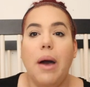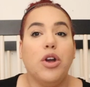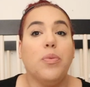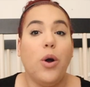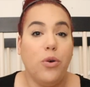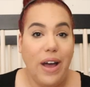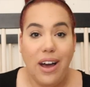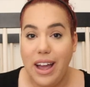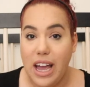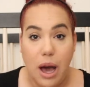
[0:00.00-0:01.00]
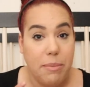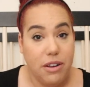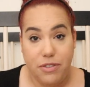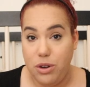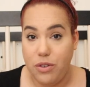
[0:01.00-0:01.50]
Your profile can come in
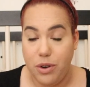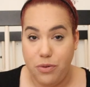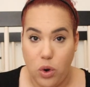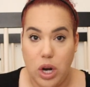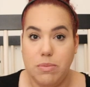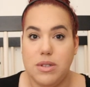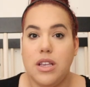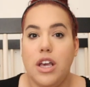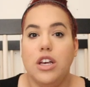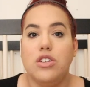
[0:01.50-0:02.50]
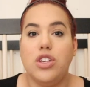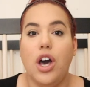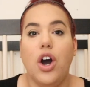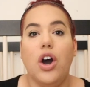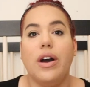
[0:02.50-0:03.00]
a few different forms.
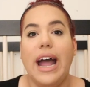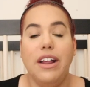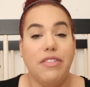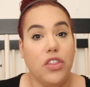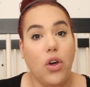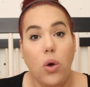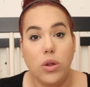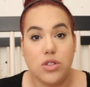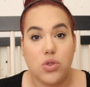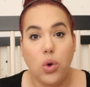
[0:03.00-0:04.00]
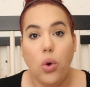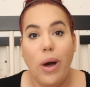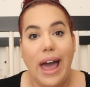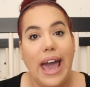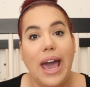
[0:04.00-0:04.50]
So kind of like the old school
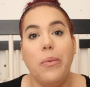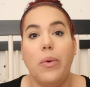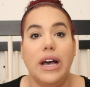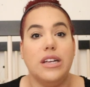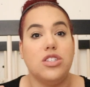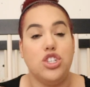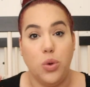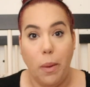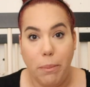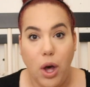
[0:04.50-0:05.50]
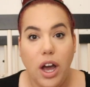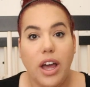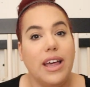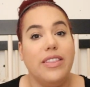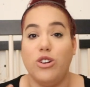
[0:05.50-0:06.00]
way was to do a
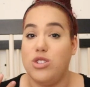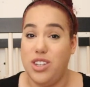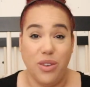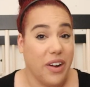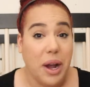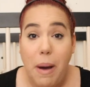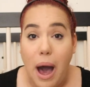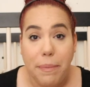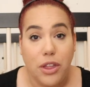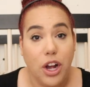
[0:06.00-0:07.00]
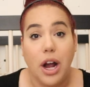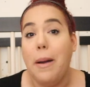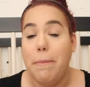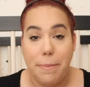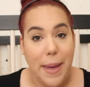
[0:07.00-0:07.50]
book. They're still very
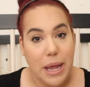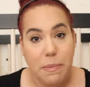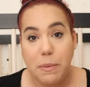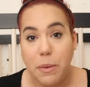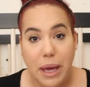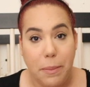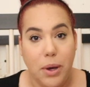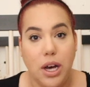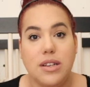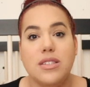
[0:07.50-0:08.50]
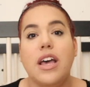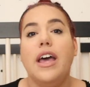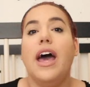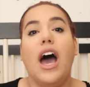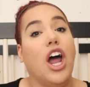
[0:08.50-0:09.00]
popular. Many people make books.
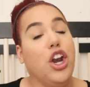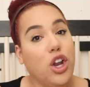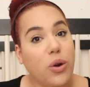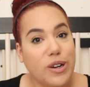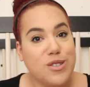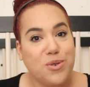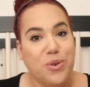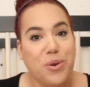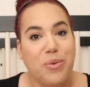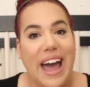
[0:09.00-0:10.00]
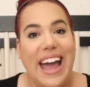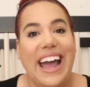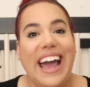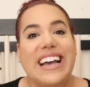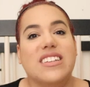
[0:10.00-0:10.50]
A newer school
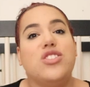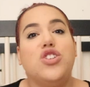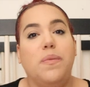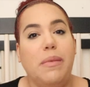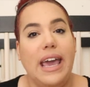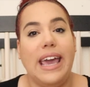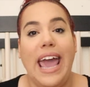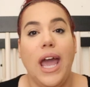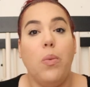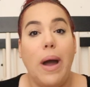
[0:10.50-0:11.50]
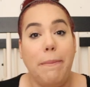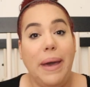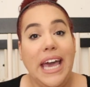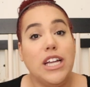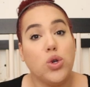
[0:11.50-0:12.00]
way is to make a web
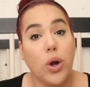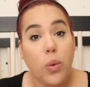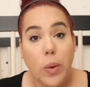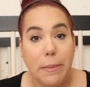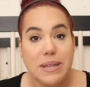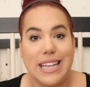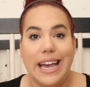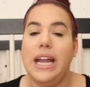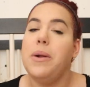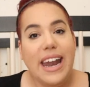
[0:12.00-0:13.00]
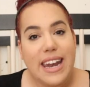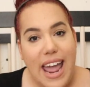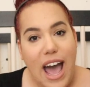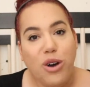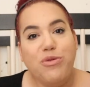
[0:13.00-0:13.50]
page or a website. And
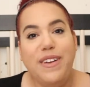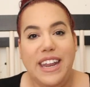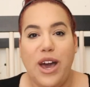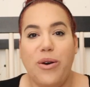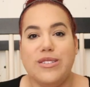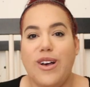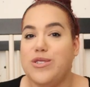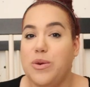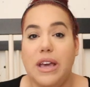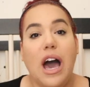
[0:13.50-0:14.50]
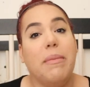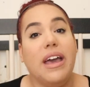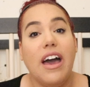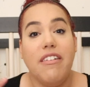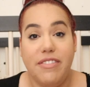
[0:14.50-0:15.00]
now video is also
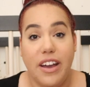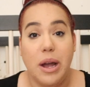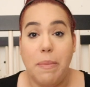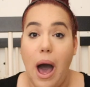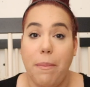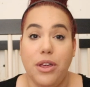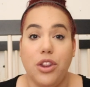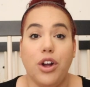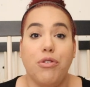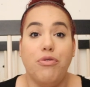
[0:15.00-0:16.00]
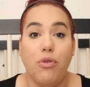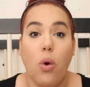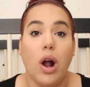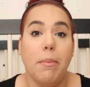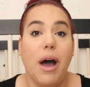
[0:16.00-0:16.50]
becoming a very popular
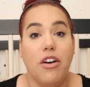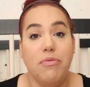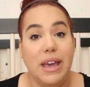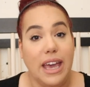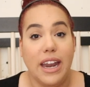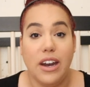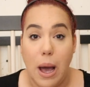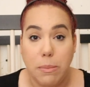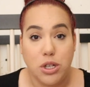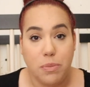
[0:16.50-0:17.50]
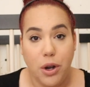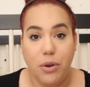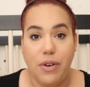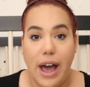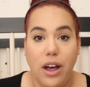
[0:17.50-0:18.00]
form of making an adoption
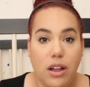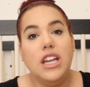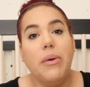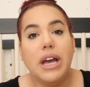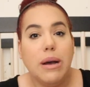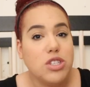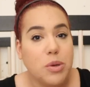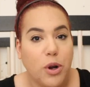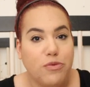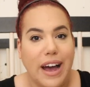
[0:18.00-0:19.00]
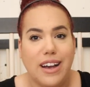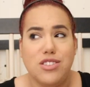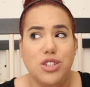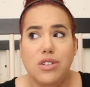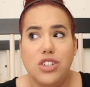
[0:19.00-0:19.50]
profile. Now when it comes to
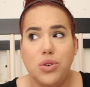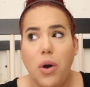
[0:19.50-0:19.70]
profiles, you can do